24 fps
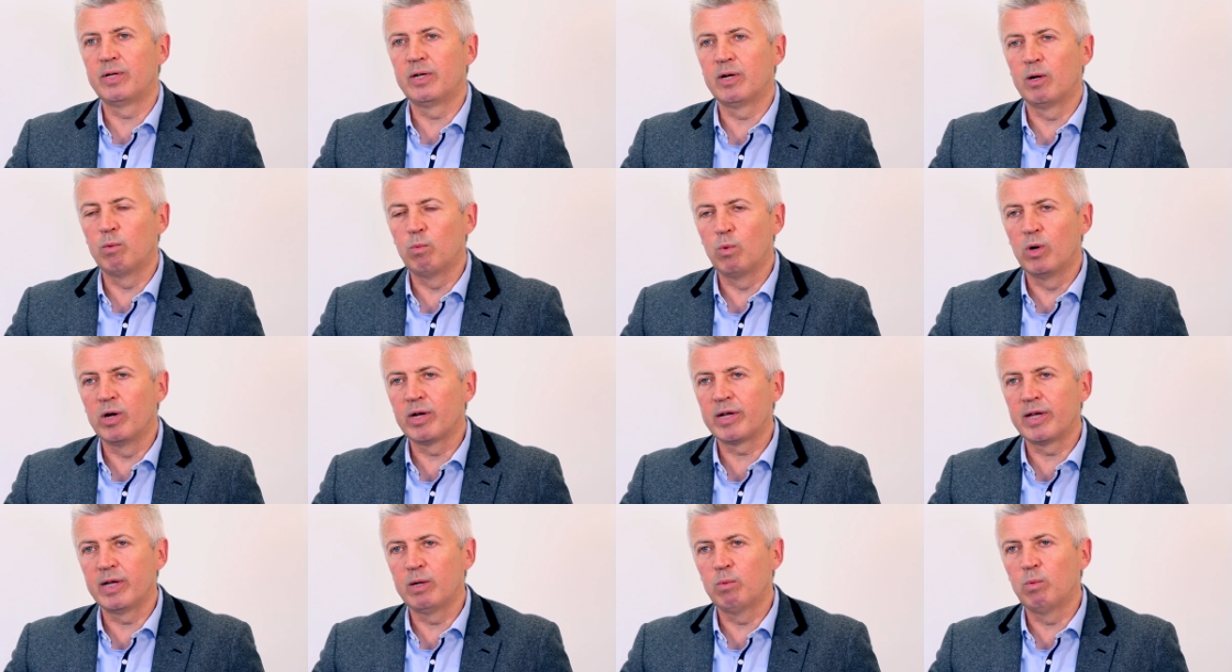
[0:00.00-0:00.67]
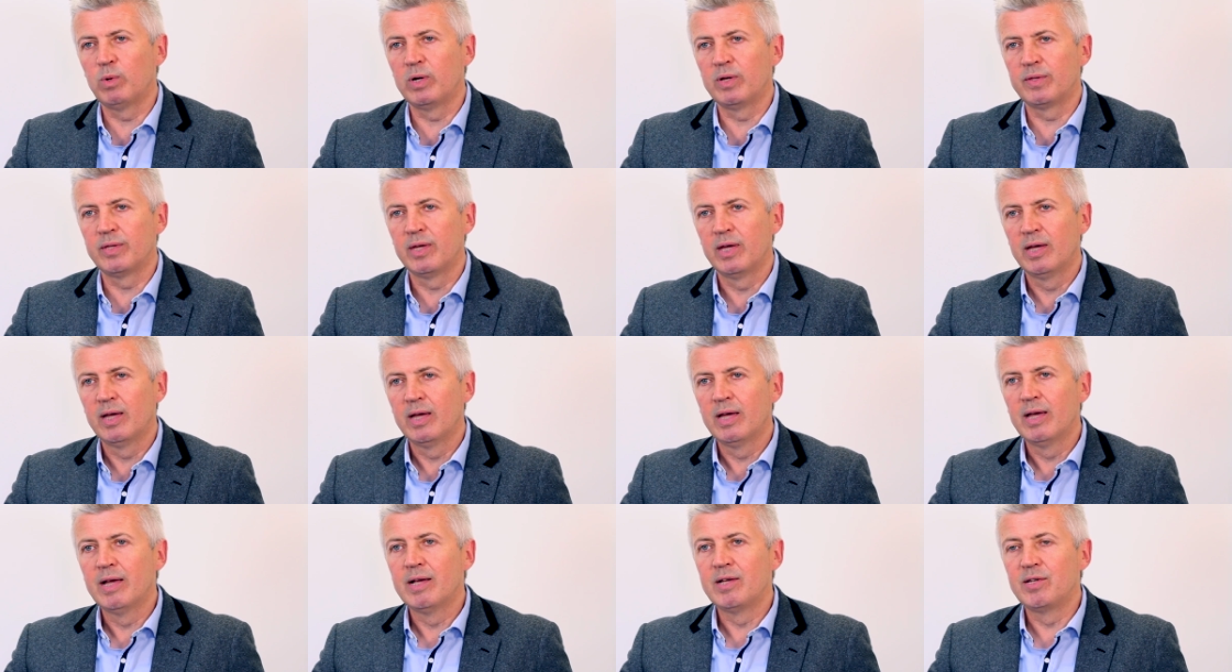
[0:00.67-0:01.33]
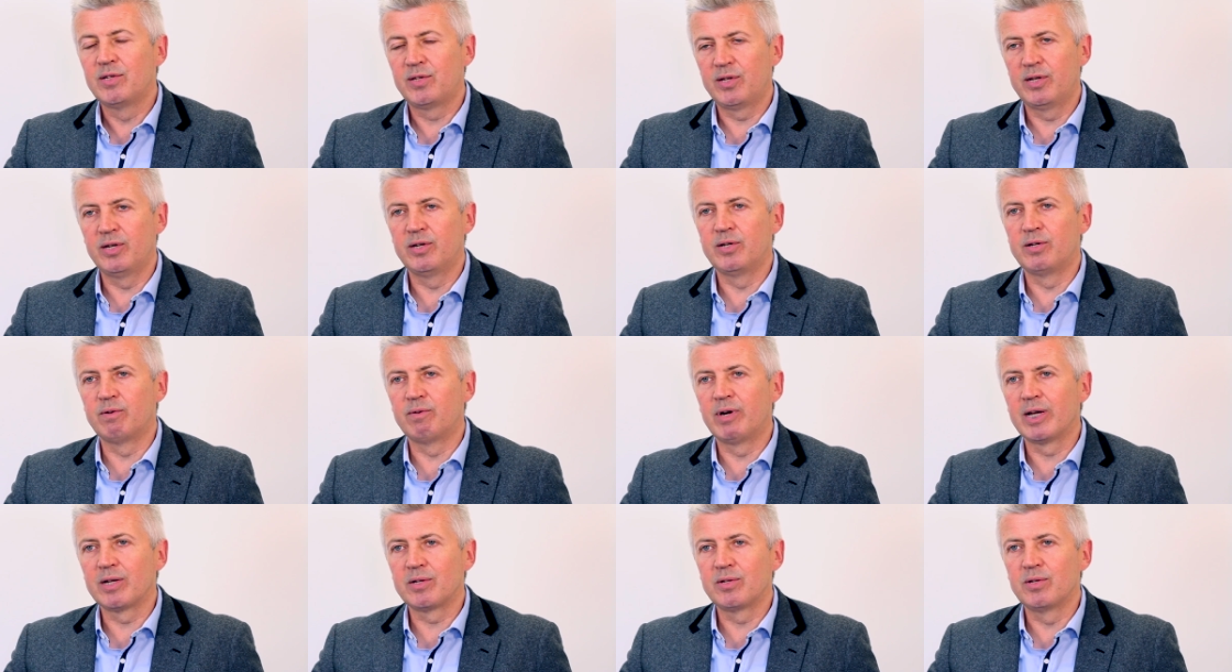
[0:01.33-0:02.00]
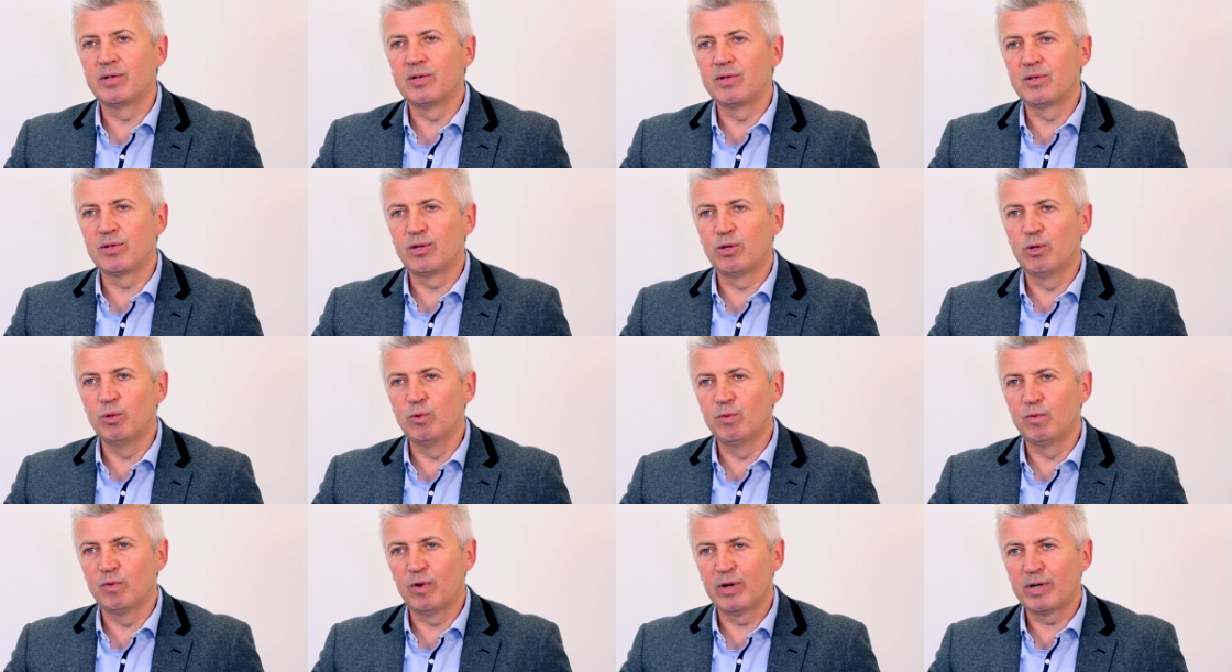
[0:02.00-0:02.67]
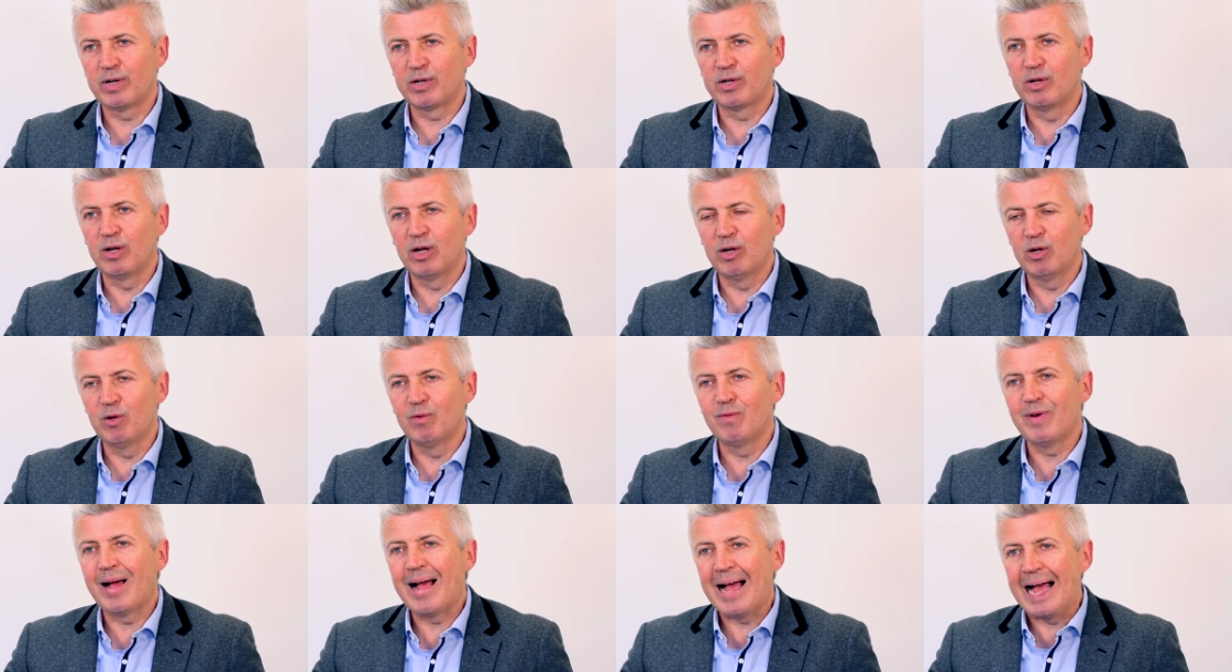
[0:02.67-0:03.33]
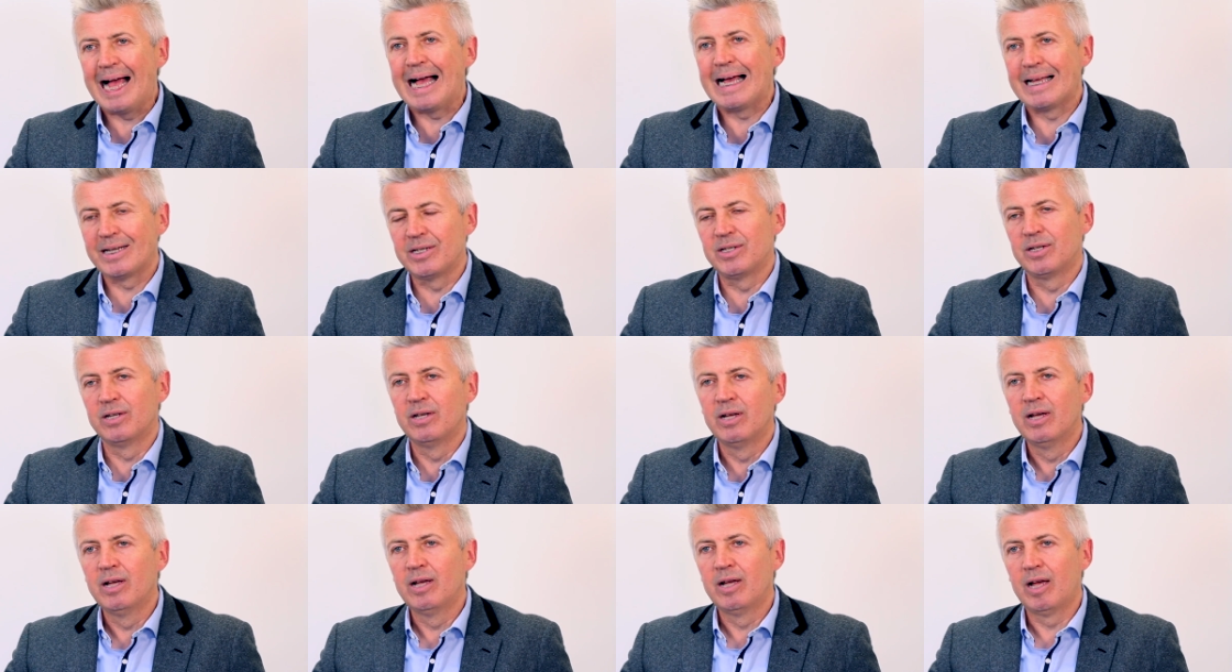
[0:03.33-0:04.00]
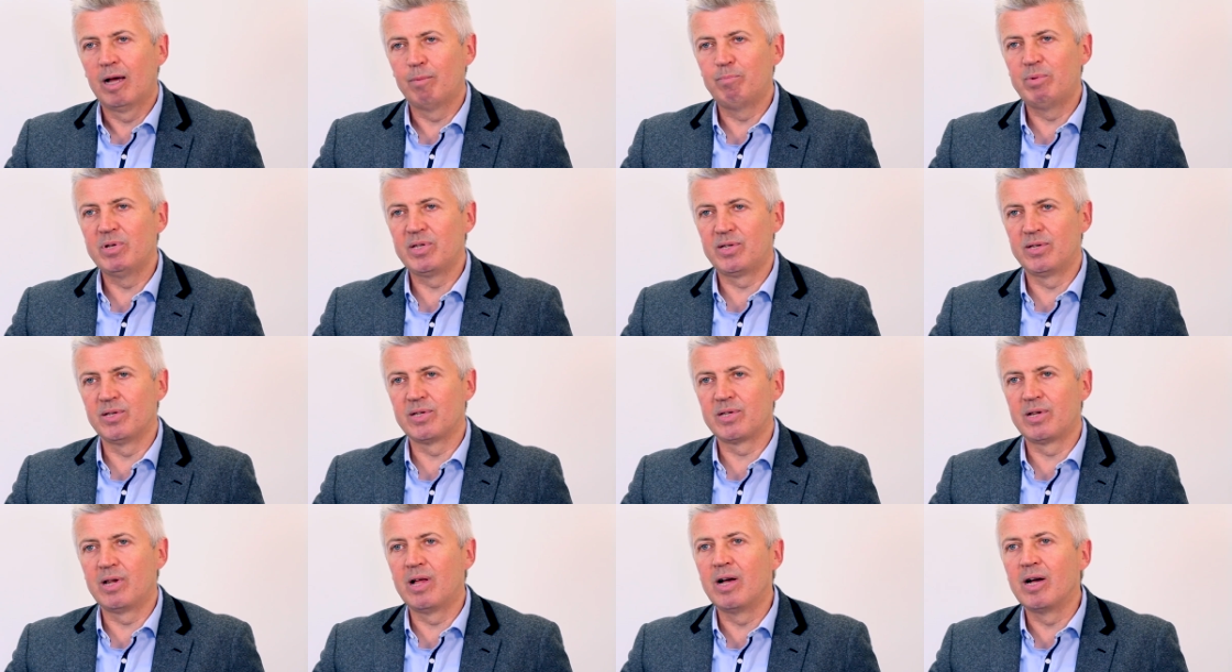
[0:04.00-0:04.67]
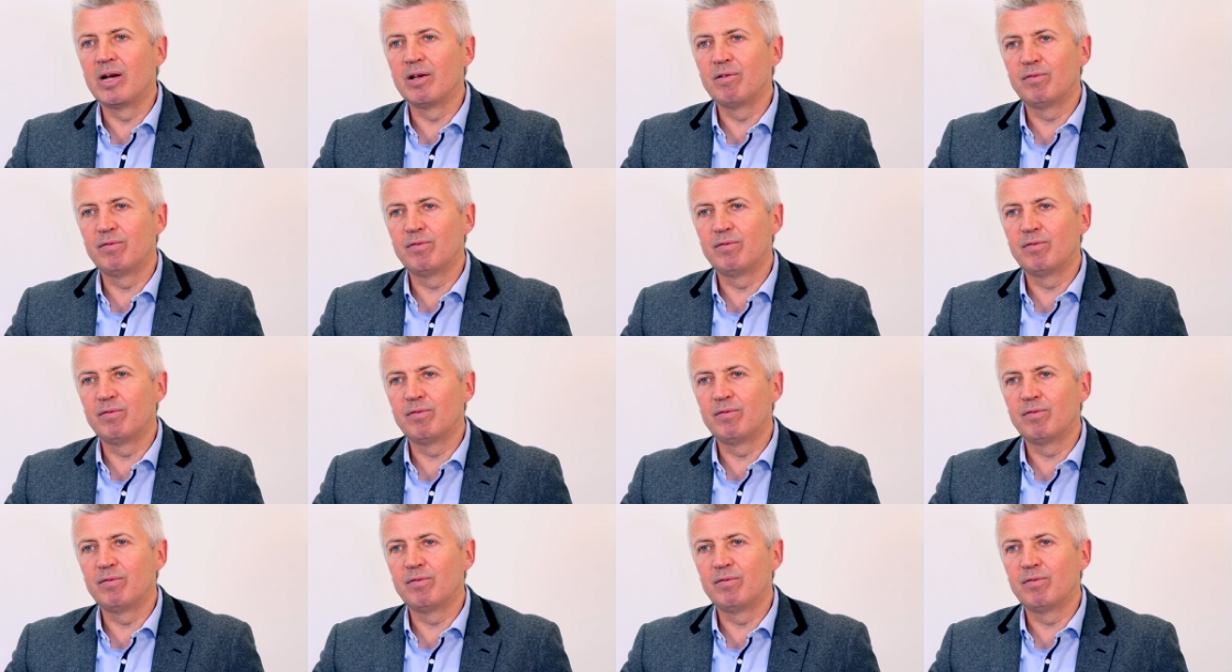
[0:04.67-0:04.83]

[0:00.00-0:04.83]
You know, working with senior directors who've who've had a business life